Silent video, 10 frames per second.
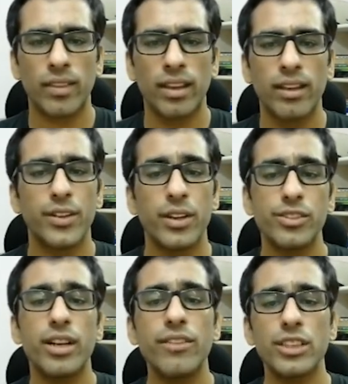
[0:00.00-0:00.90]
We
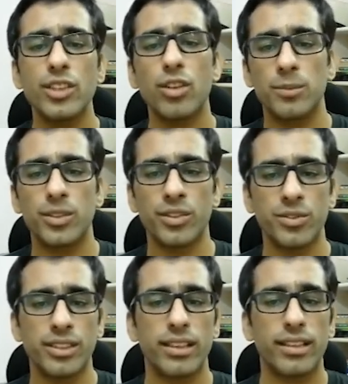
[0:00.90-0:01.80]
also add a version option
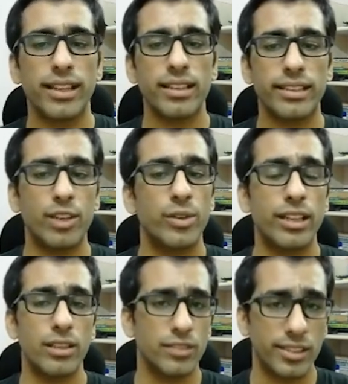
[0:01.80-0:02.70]
using the click
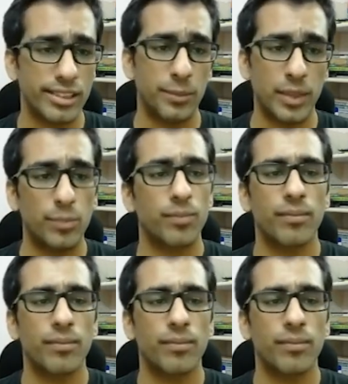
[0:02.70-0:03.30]
decorator of the same name.